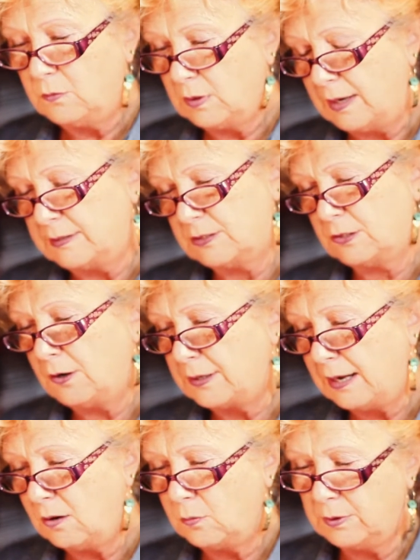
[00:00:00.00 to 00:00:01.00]
I start
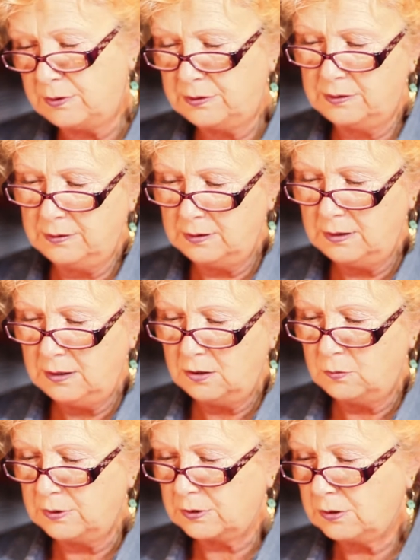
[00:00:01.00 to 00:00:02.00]
out with
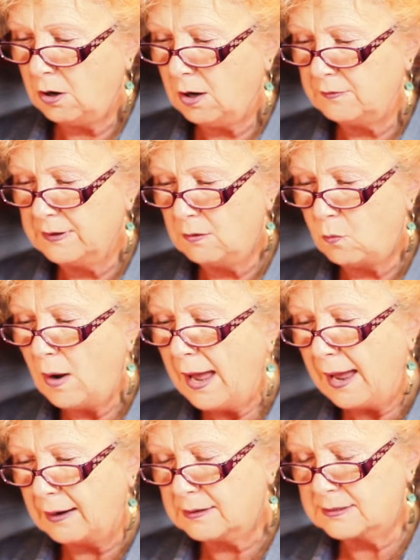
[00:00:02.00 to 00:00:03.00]
with carving a
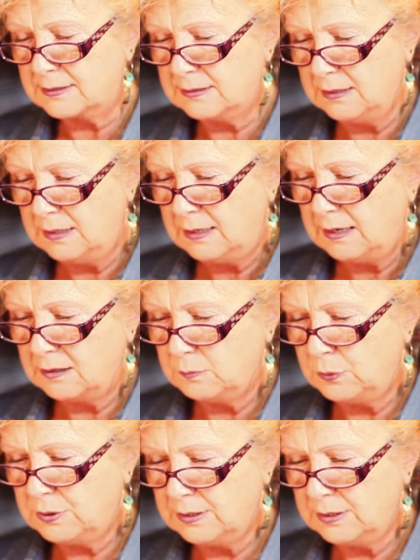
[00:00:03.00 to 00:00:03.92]
wax and putting the